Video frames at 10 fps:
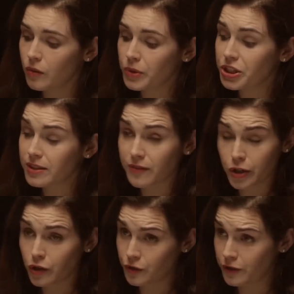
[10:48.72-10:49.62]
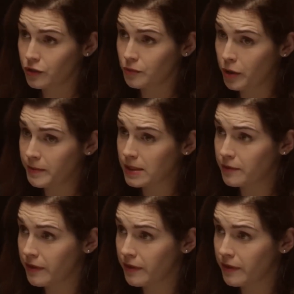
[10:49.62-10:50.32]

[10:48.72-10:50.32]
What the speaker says: which is a very controversial premise in